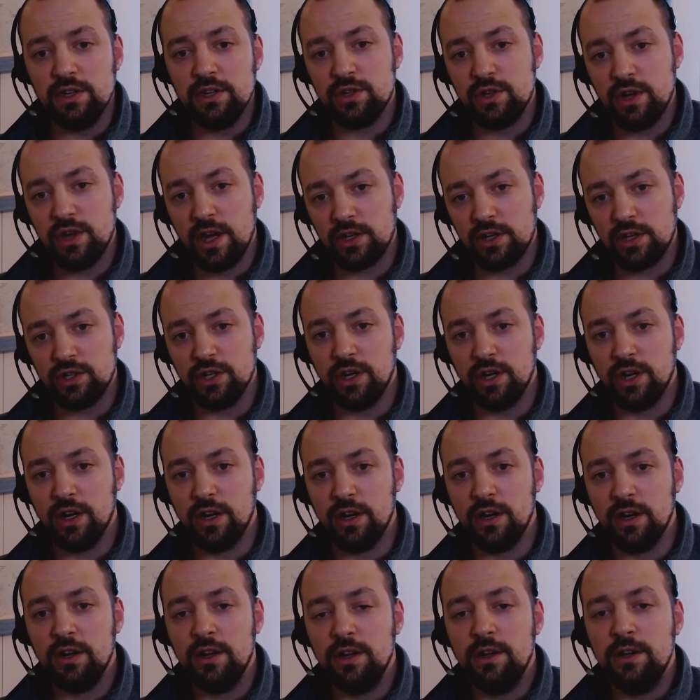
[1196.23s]
structure
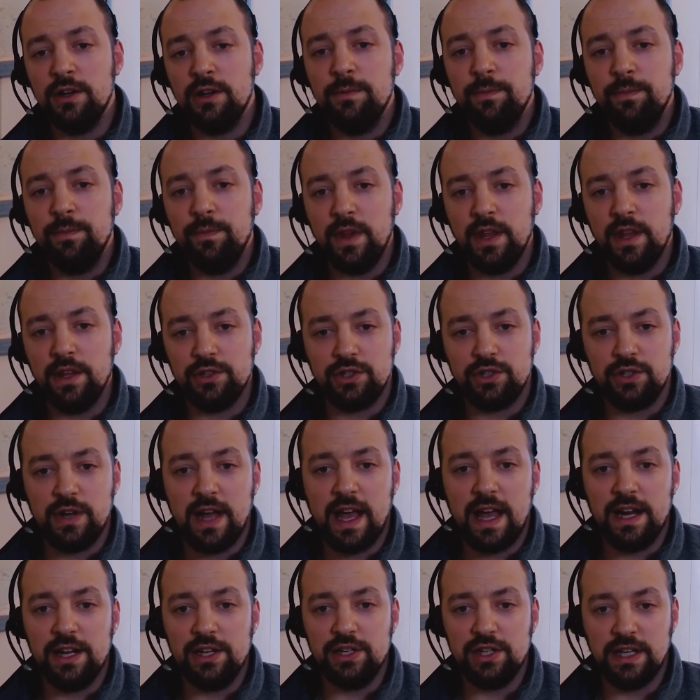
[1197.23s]
and
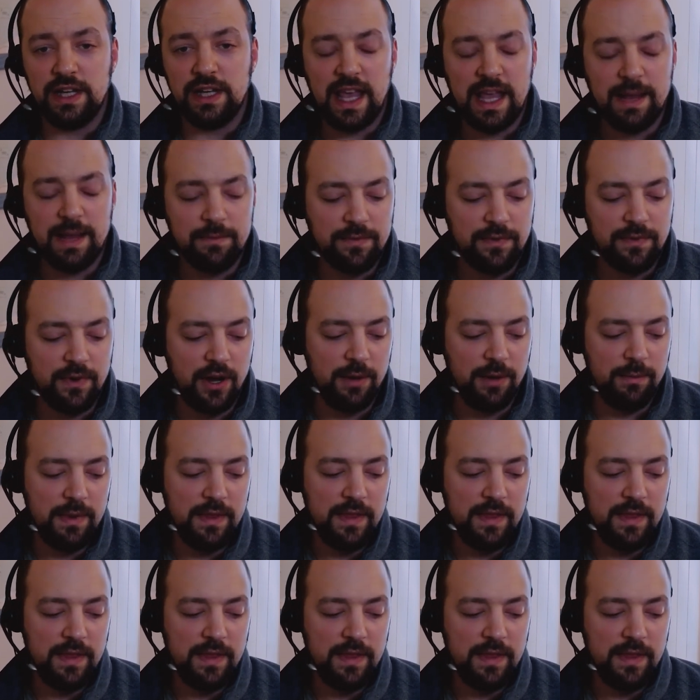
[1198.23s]
strategy came from.